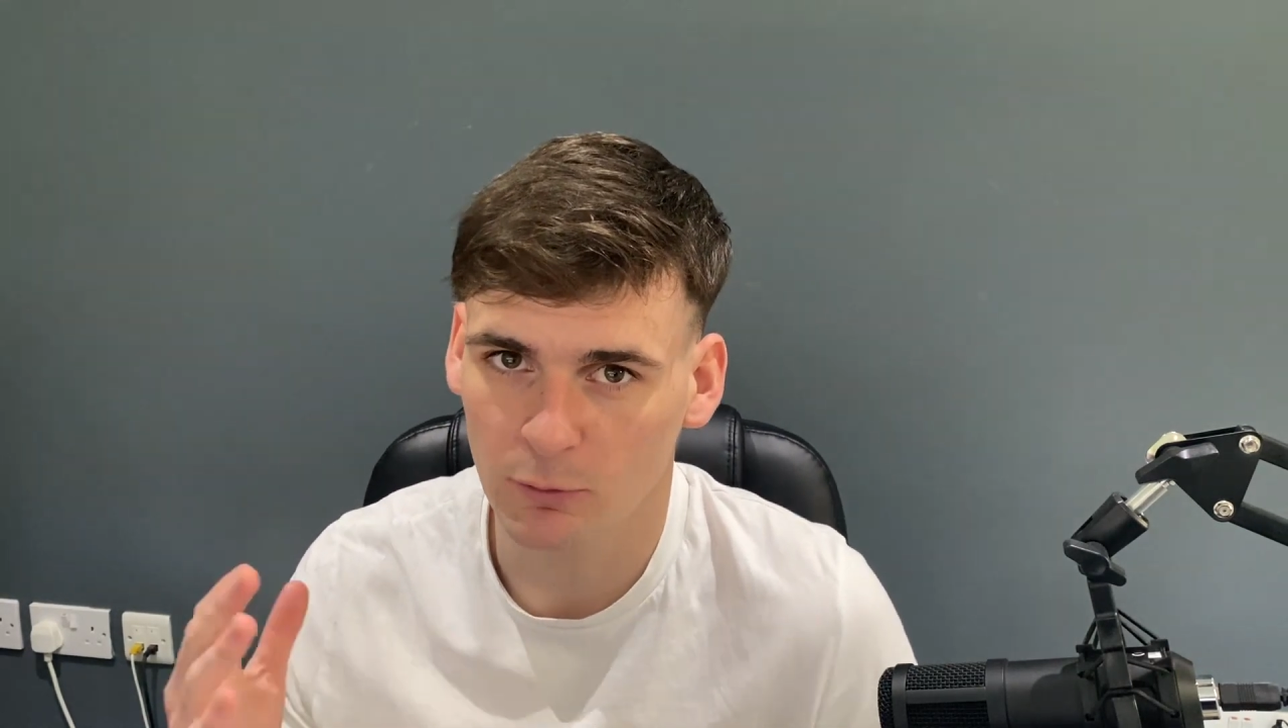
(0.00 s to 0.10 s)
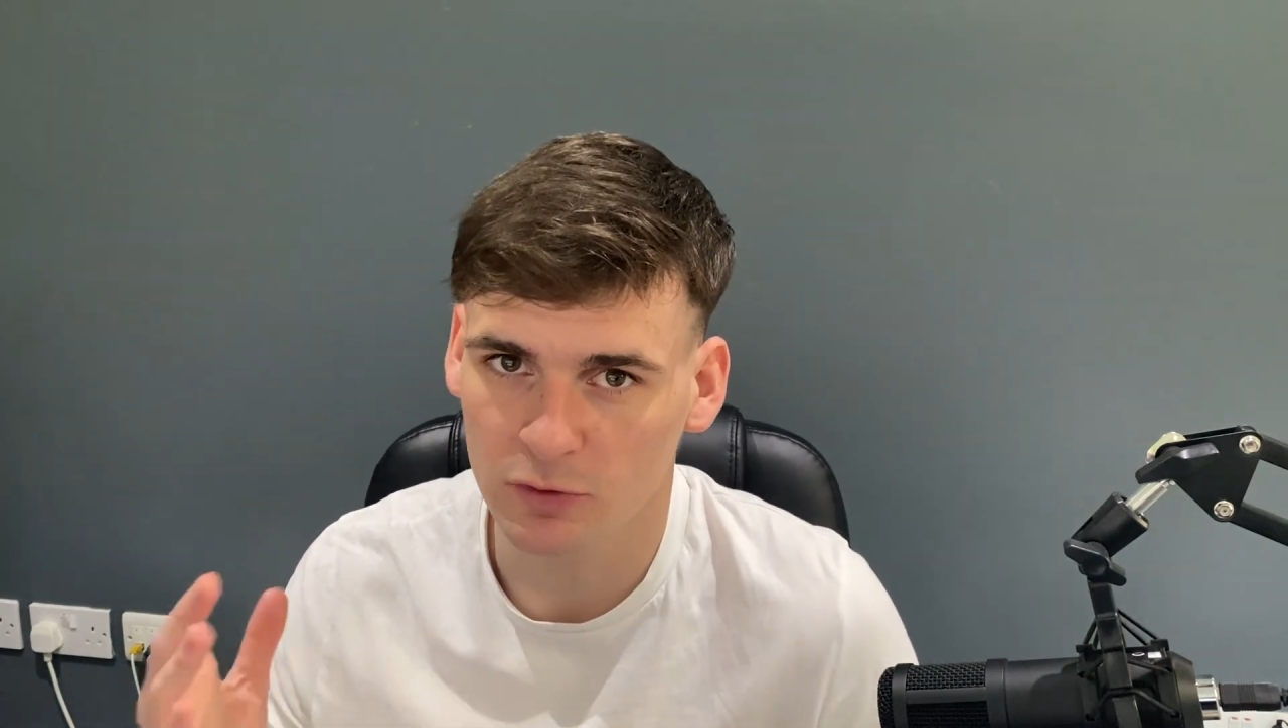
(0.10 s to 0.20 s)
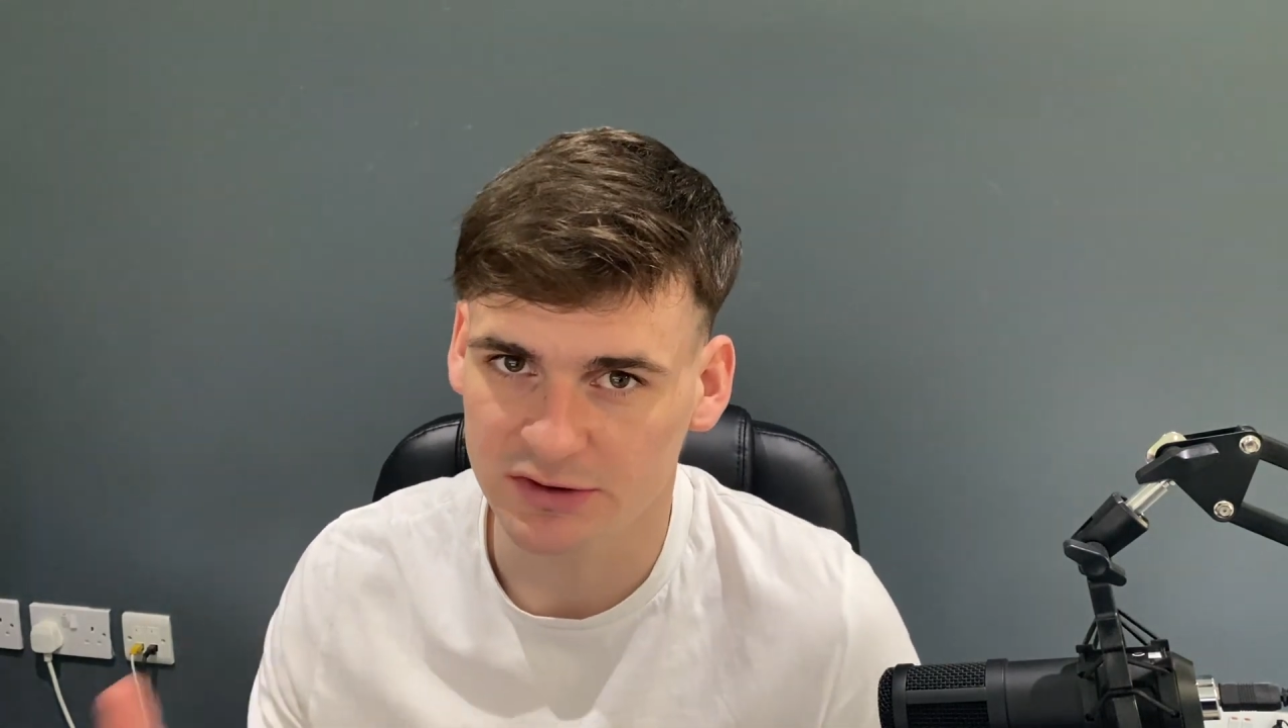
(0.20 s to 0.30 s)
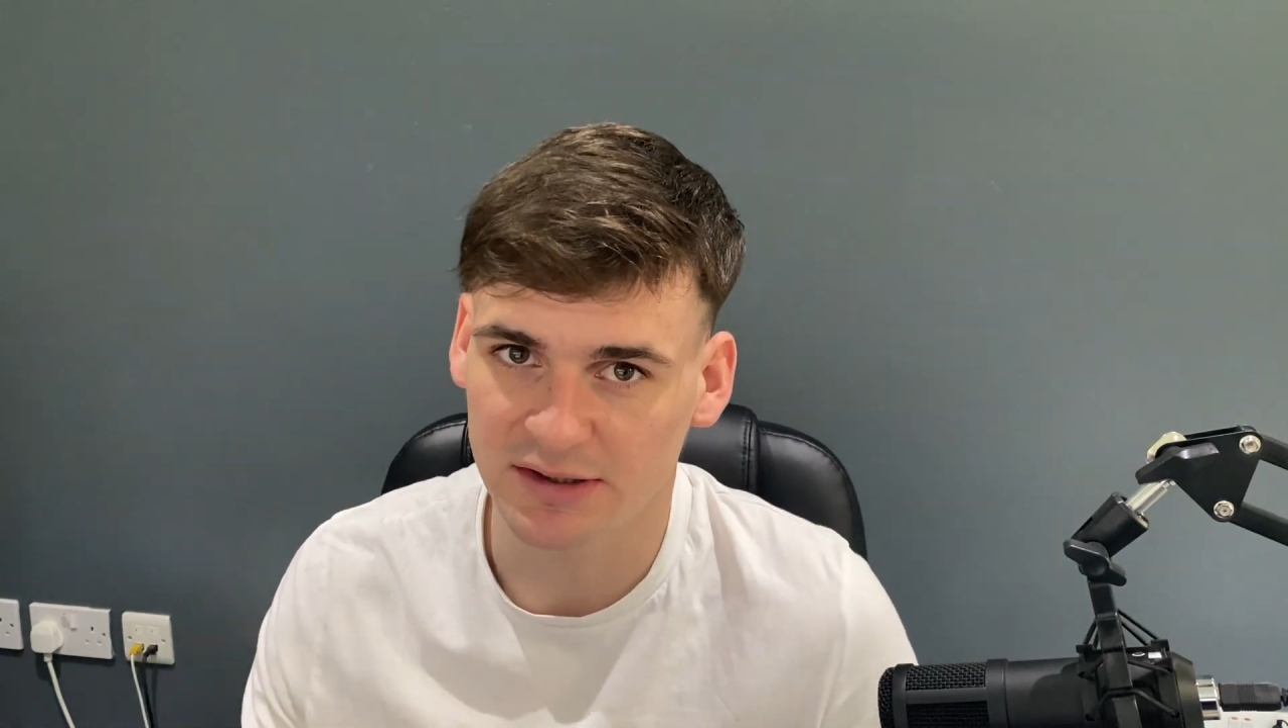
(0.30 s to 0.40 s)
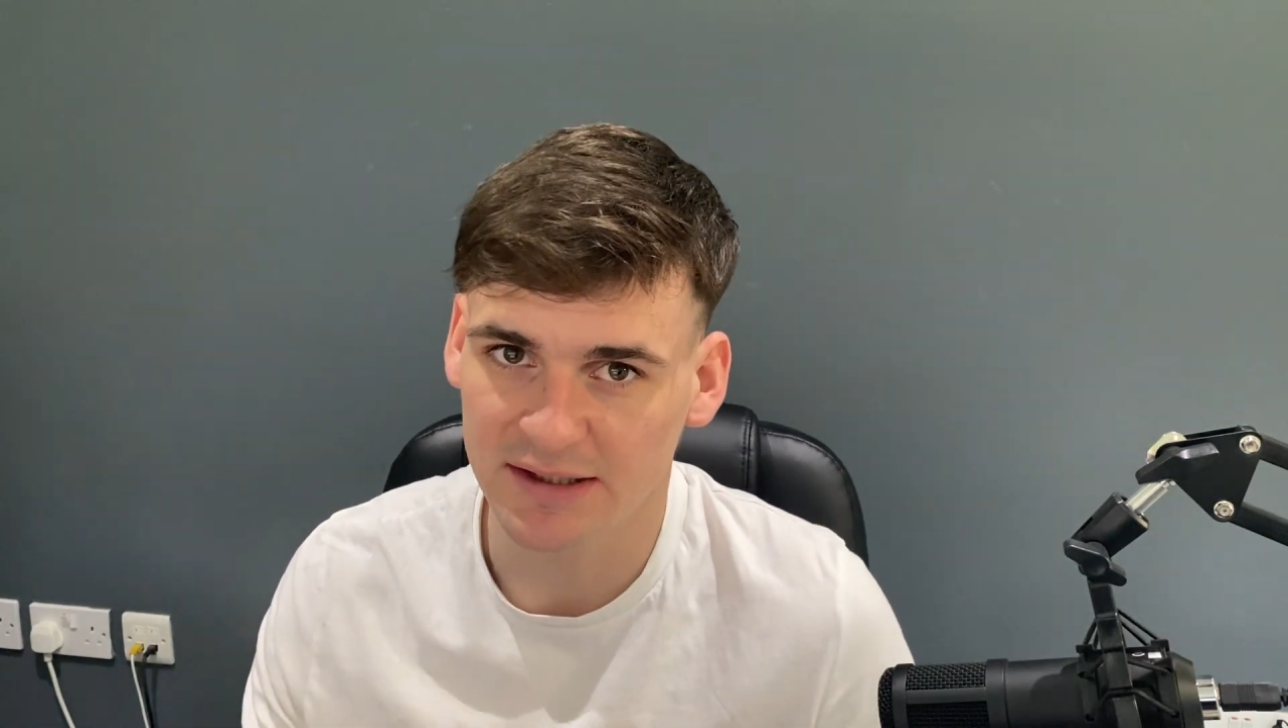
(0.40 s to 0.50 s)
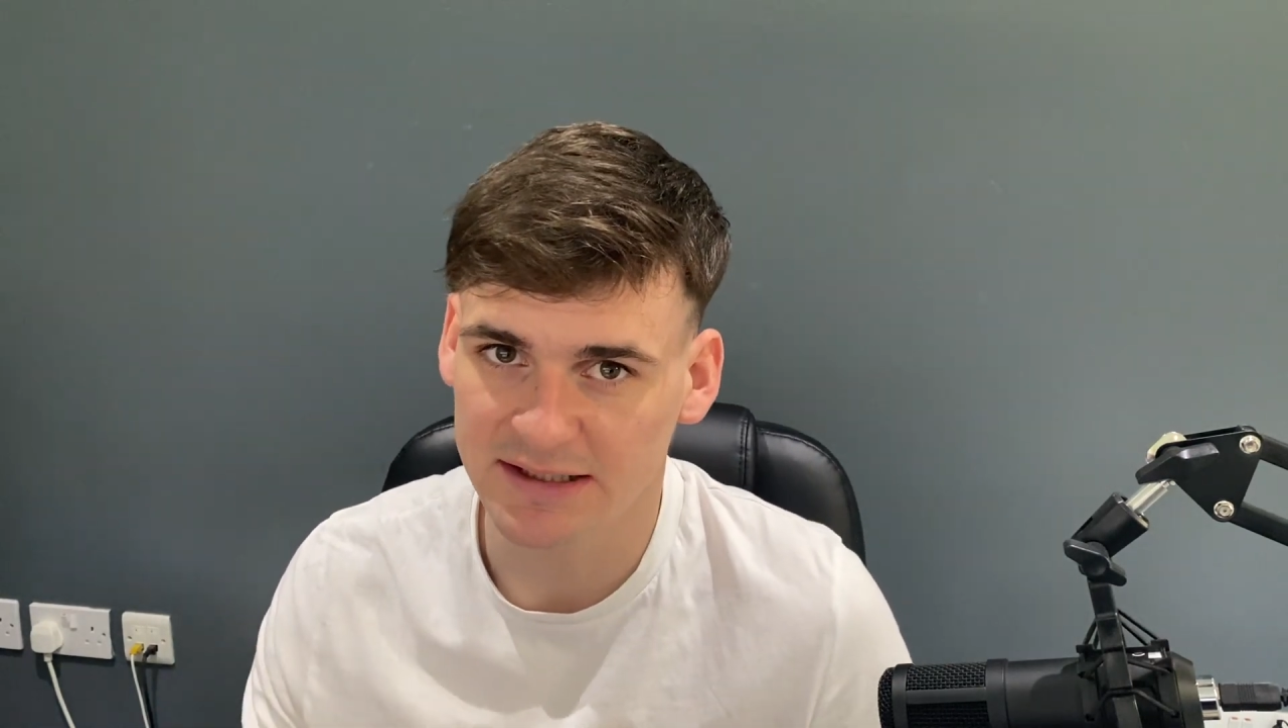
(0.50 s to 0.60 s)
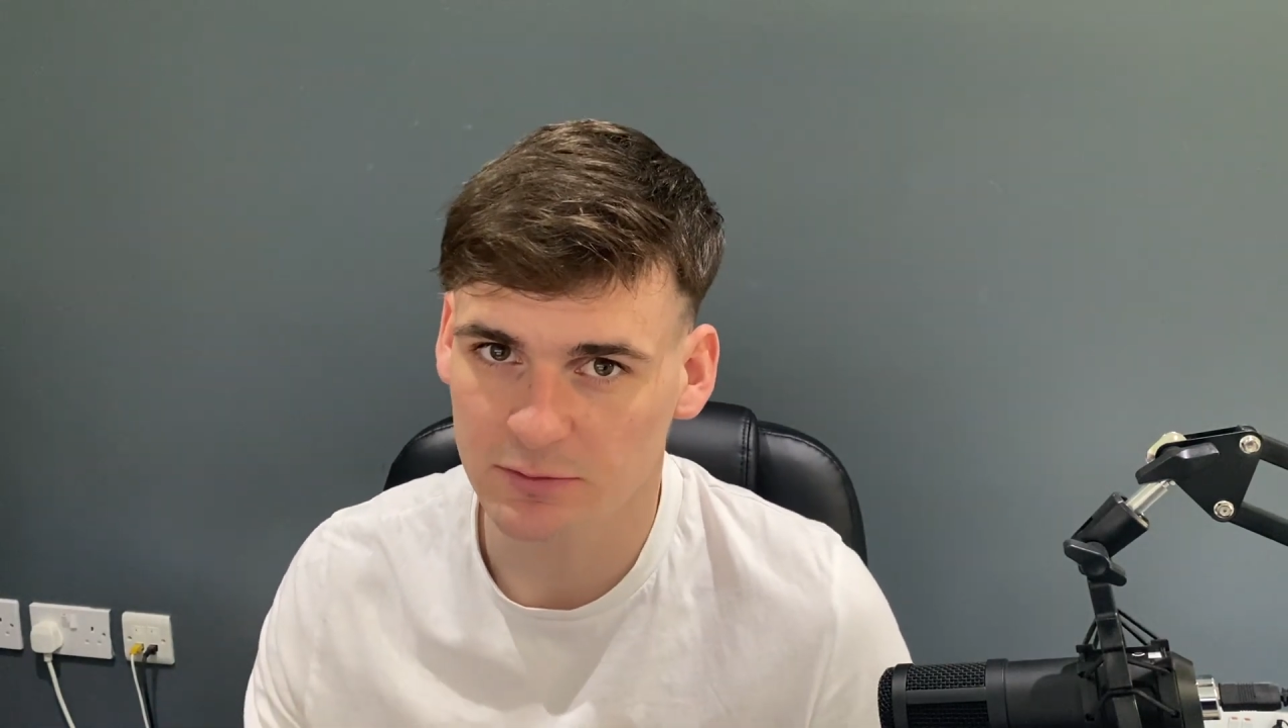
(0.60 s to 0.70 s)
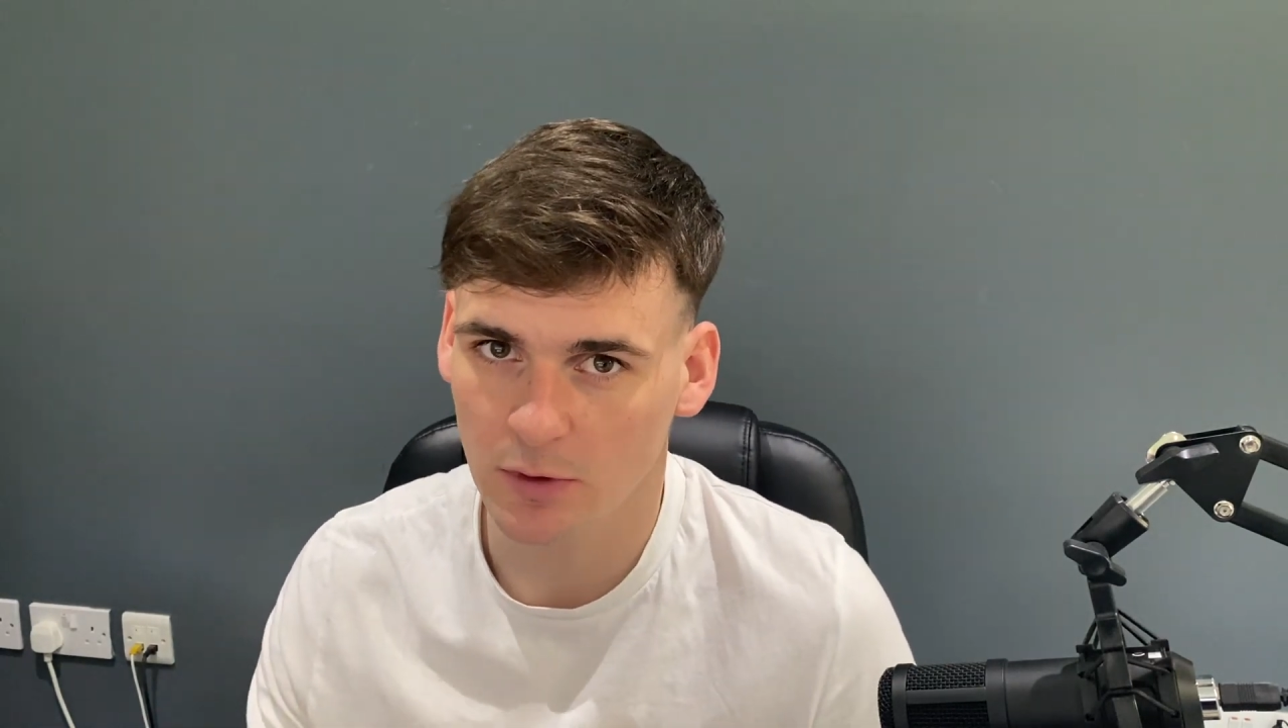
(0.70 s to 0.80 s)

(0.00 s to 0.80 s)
wasn't this